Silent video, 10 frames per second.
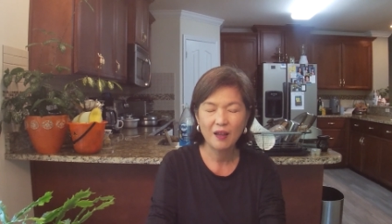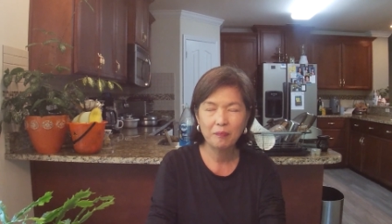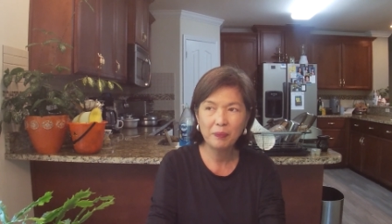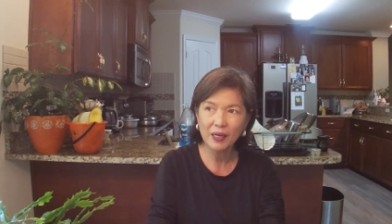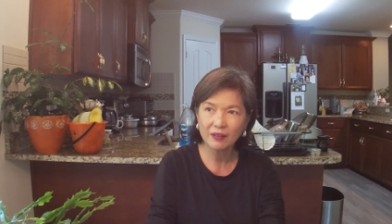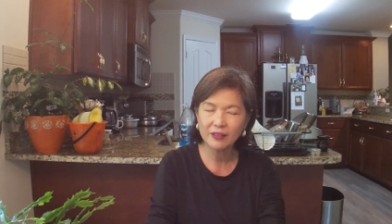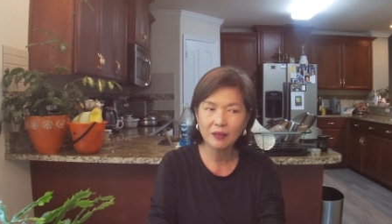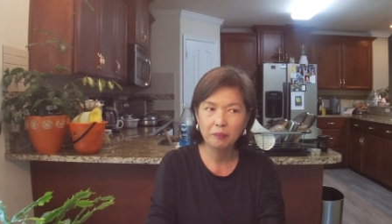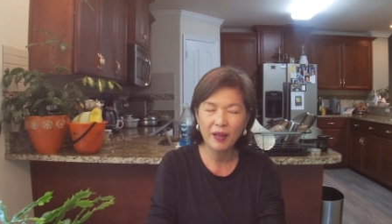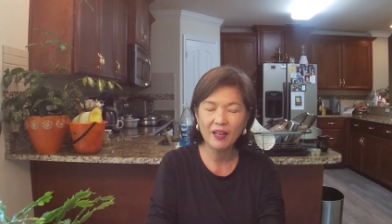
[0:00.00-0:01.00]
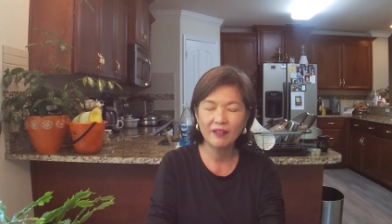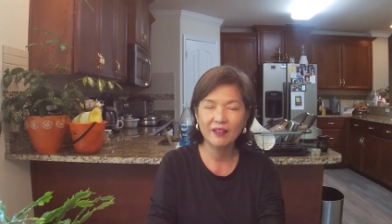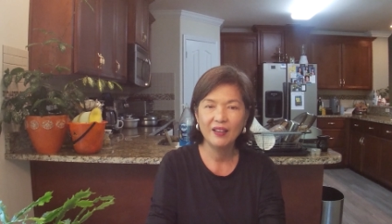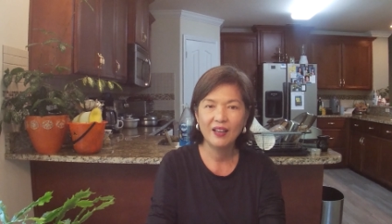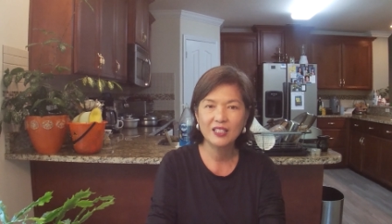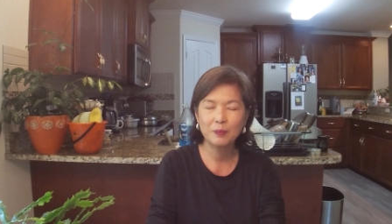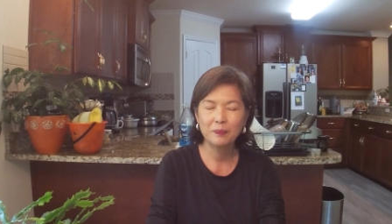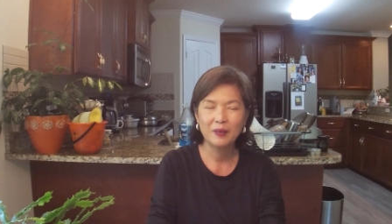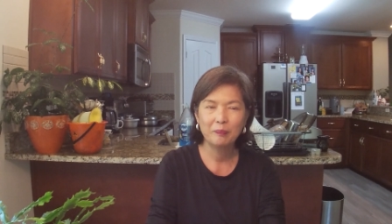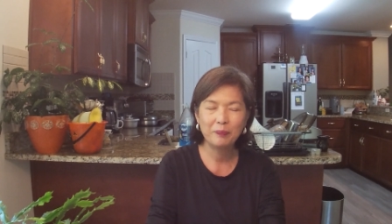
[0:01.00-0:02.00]
But the bank
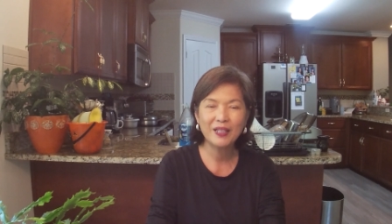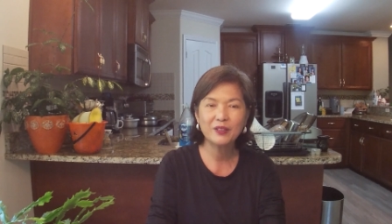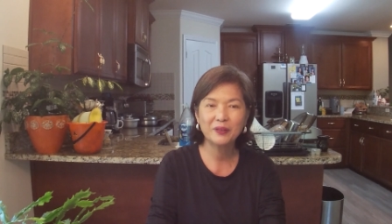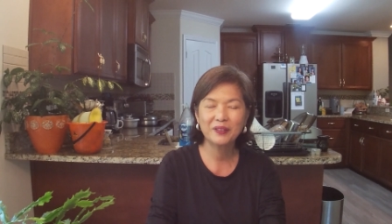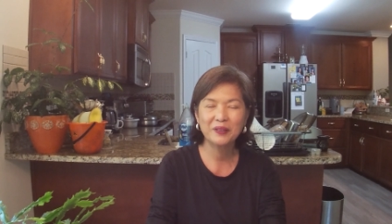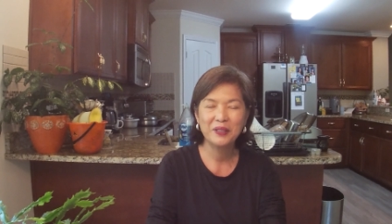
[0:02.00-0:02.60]
has better